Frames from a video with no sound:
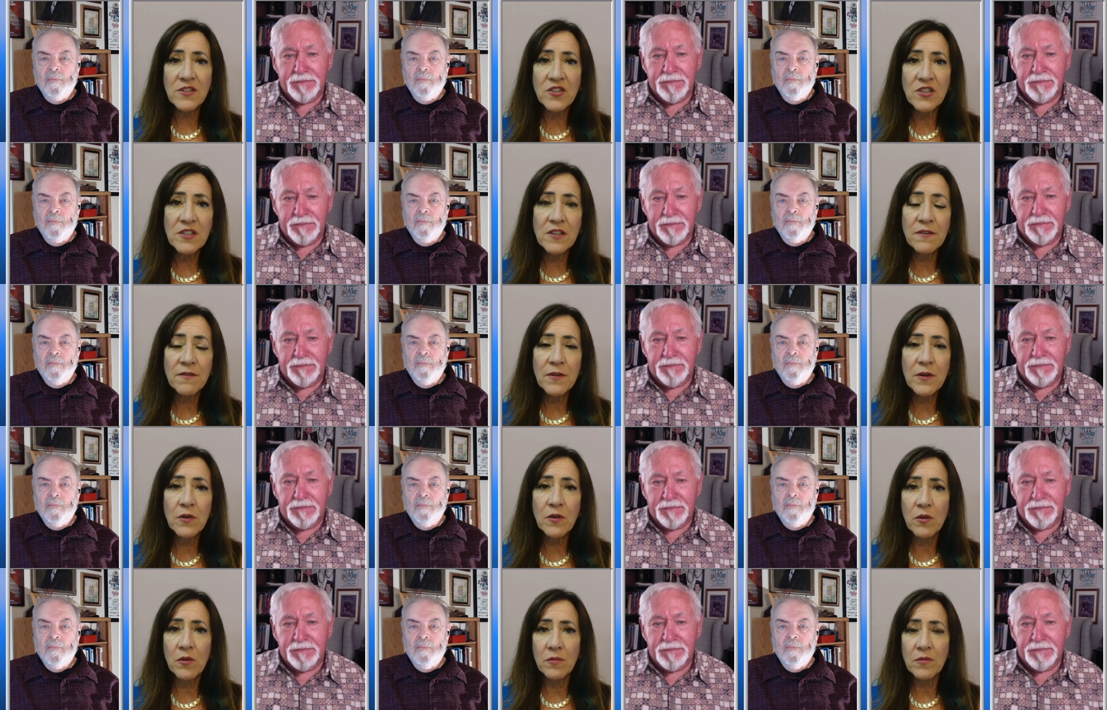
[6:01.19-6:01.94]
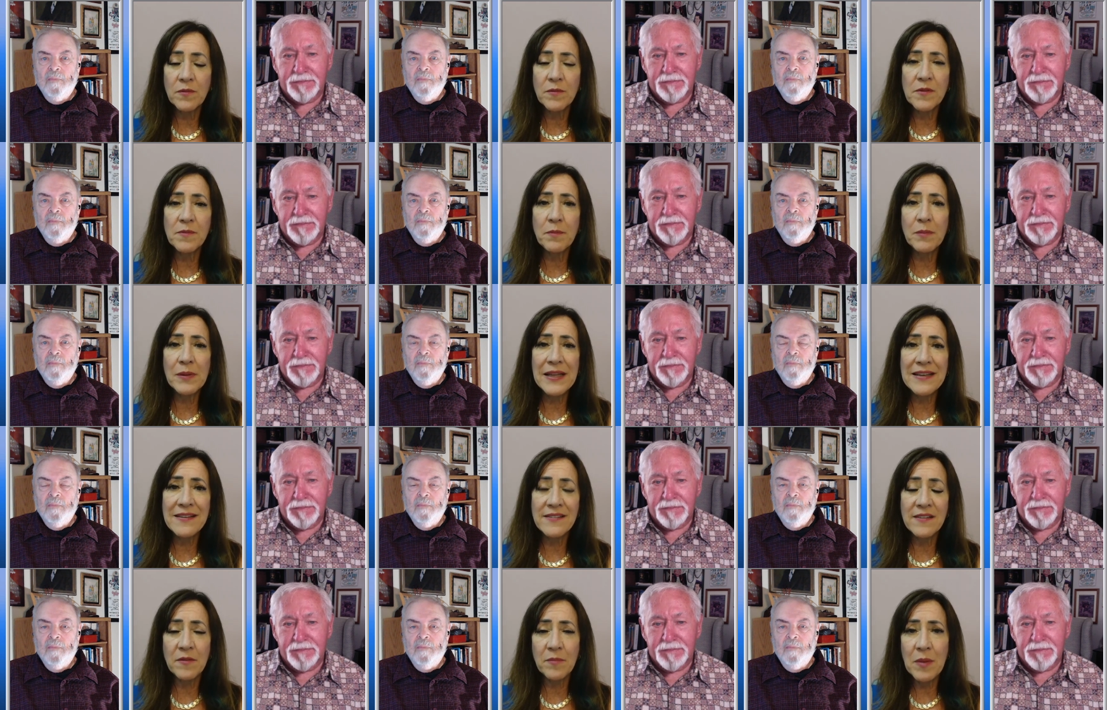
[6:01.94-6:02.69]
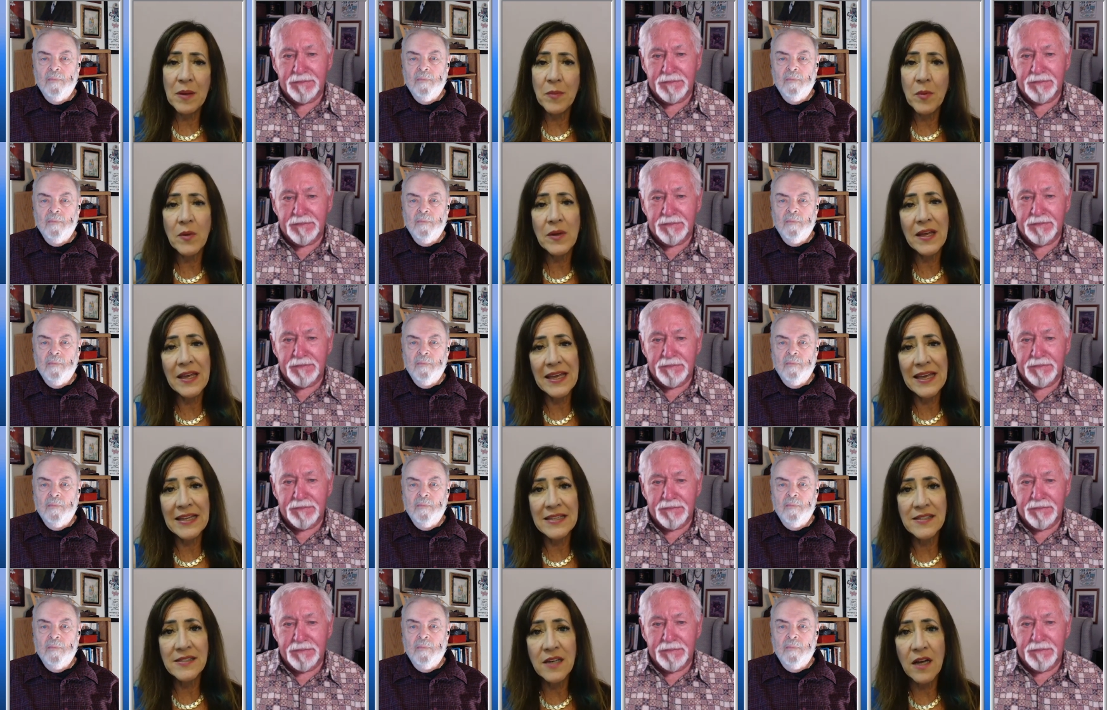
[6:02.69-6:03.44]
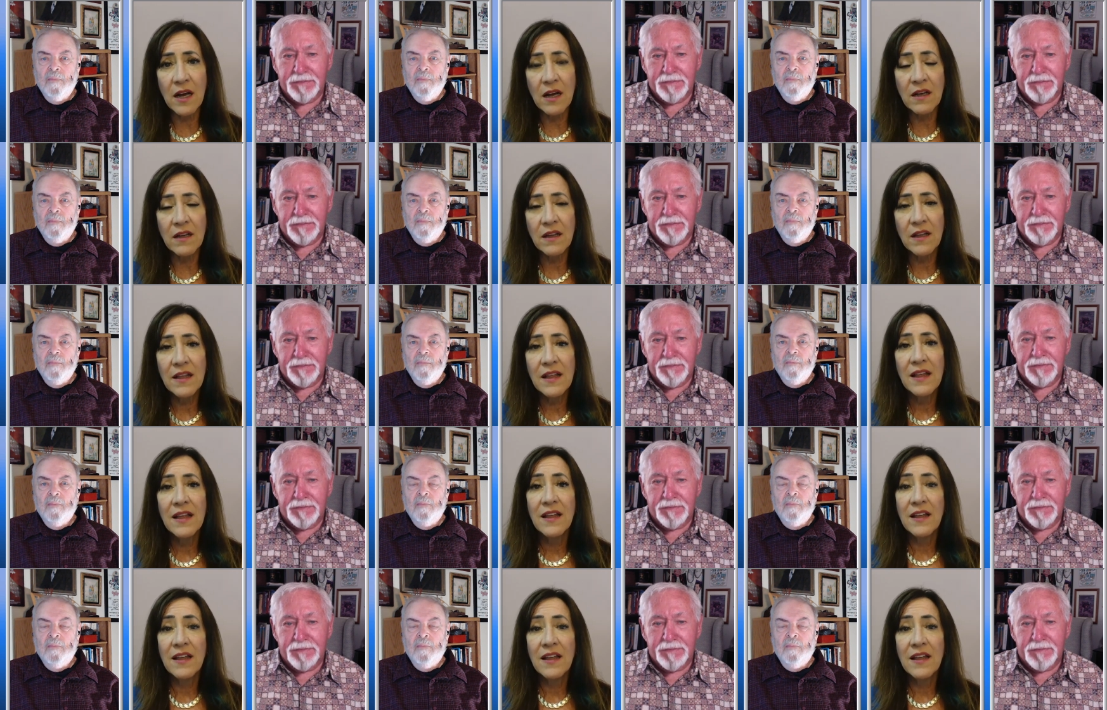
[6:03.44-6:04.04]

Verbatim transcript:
Speaker 1: such a difficult place that people can get stuck.